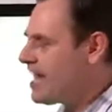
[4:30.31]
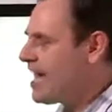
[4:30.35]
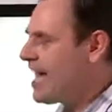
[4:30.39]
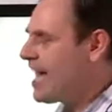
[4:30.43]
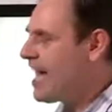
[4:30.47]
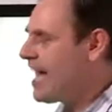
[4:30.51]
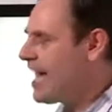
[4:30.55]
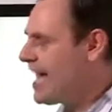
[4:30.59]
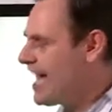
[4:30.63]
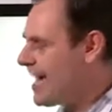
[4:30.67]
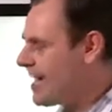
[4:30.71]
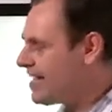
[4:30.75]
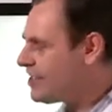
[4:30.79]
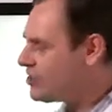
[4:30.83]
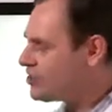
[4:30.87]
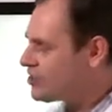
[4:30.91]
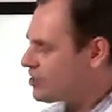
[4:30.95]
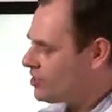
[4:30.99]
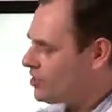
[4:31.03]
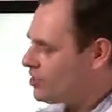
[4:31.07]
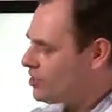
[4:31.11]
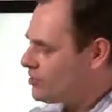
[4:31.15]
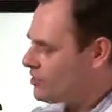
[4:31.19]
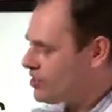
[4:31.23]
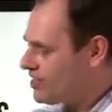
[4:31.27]
and
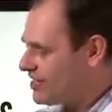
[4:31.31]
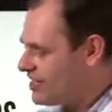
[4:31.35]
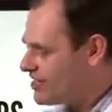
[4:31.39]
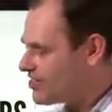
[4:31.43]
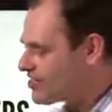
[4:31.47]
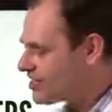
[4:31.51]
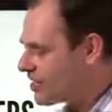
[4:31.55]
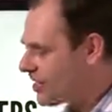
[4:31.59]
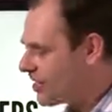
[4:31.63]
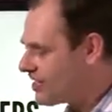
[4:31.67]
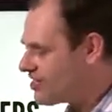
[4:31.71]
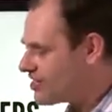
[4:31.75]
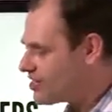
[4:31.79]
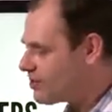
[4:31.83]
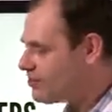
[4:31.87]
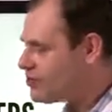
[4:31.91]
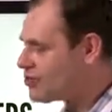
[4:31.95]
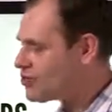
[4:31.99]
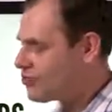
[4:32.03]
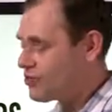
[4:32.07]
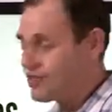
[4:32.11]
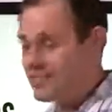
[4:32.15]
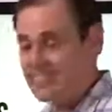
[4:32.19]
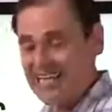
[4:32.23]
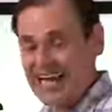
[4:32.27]
the list items
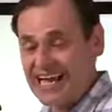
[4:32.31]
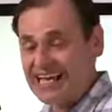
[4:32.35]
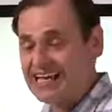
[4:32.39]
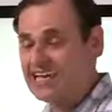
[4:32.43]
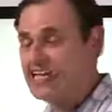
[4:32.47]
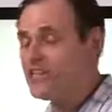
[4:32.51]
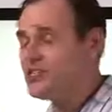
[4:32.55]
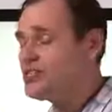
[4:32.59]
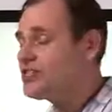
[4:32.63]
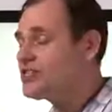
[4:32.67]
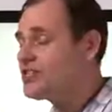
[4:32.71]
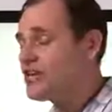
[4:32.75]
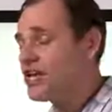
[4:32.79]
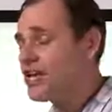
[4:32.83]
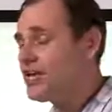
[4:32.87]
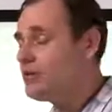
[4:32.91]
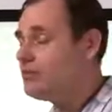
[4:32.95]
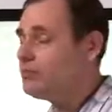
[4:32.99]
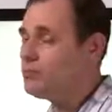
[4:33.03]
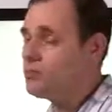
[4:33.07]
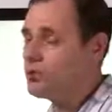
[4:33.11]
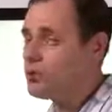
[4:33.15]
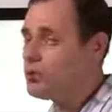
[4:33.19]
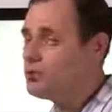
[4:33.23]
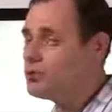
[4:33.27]
are exactly the same,
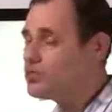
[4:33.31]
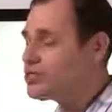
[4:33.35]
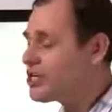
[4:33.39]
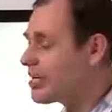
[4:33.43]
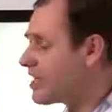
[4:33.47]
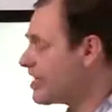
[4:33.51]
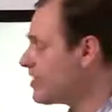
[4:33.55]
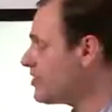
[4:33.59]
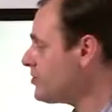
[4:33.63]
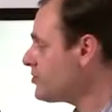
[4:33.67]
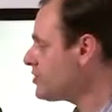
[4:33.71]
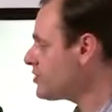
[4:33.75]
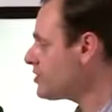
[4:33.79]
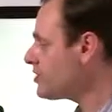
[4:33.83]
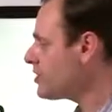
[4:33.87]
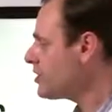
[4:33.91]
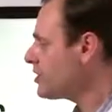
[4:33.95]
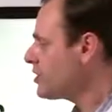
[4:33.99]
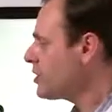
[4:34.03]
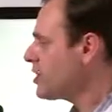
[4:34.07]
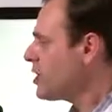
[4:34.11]
no change.